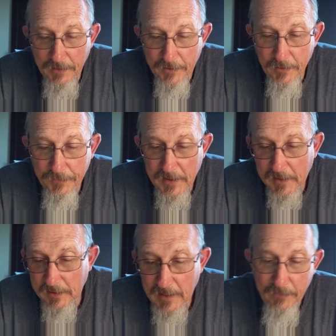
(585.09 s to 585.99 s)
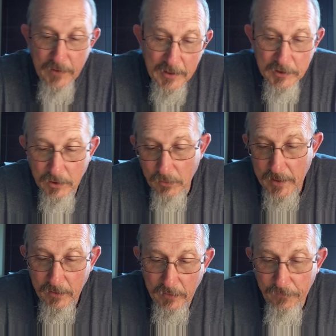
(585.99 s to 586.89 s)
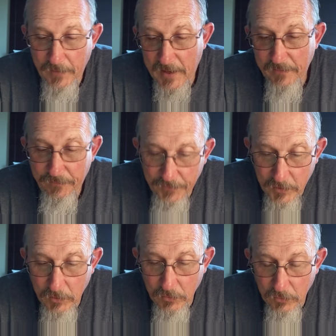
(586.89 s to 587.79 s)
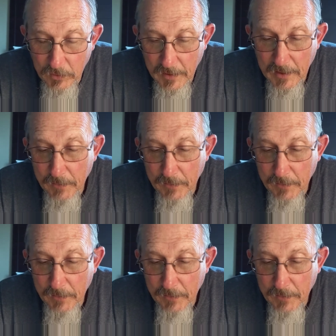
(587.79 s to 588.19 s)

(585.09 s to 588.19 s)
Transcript: They're thinking they've got to go out and find food